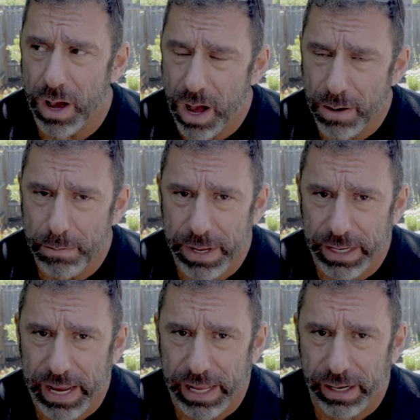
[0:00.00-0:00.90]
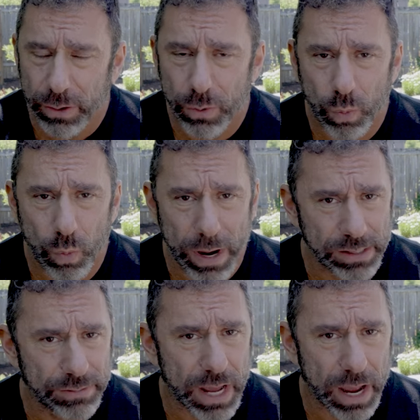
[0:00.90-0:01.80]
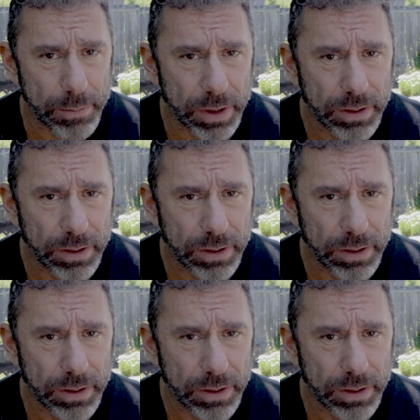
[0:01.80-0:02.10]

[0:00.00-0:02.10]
unmitigated waste of time.